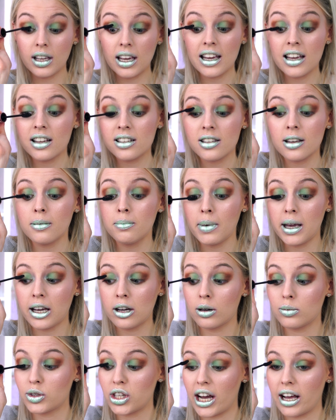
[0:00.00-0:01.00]
it is a
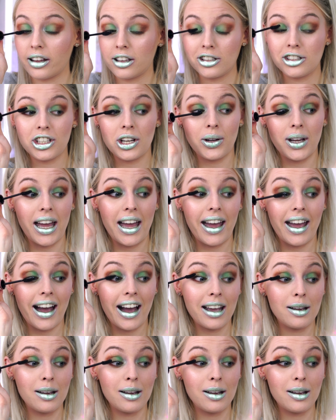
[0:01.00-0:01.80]
makeup challenge, okay?